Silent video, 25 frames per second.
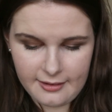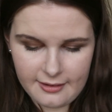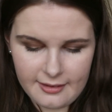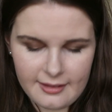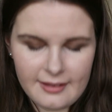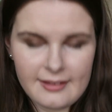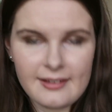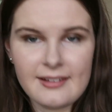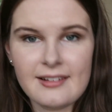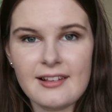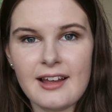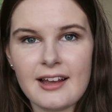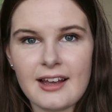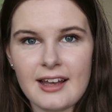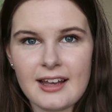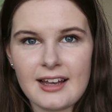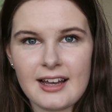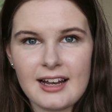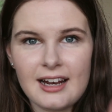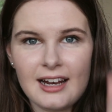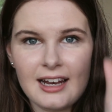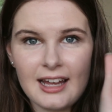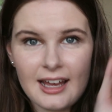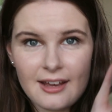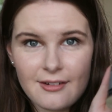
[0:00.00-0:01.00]
So this is like a
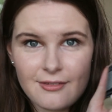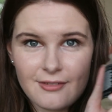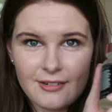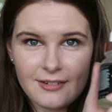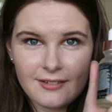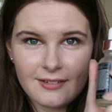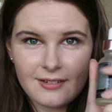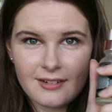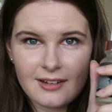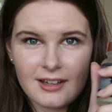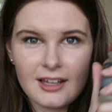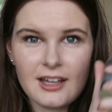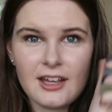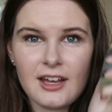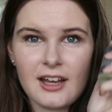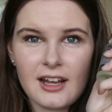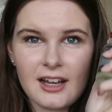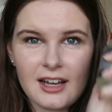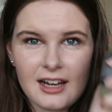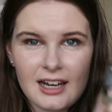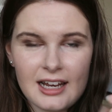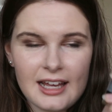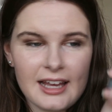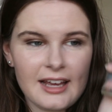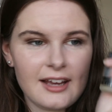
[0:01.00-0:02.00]
clear
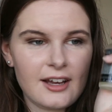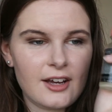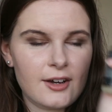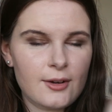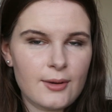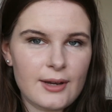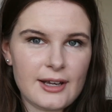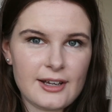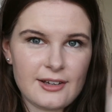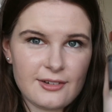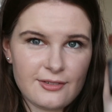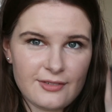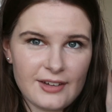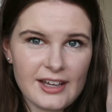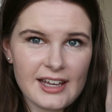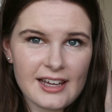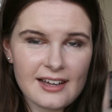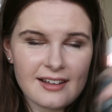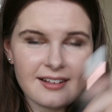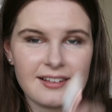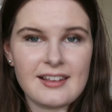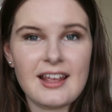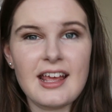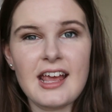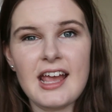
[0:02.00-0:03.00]
quick
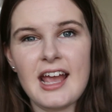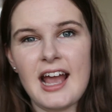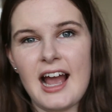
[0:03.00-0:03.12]
fix,